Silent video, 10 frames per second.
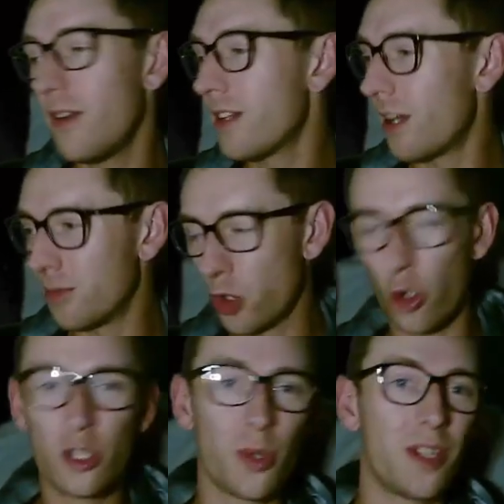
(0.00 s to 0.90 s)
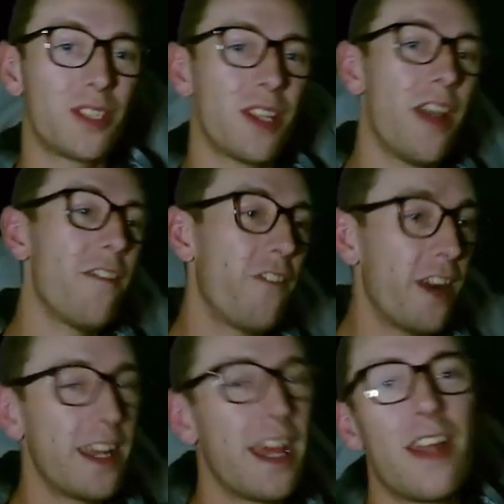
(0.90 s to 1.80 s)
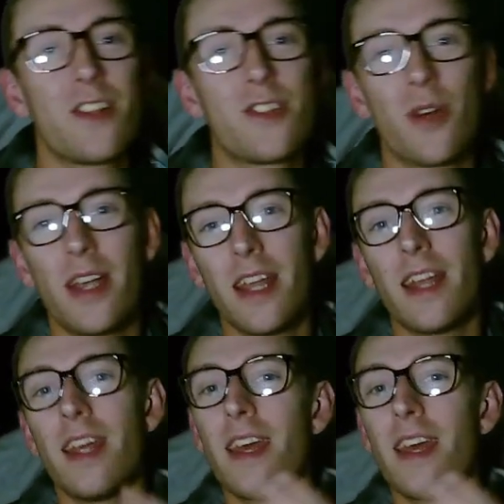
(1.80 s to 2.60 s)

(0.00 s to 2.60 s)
Come talk to us. Find out how to join in.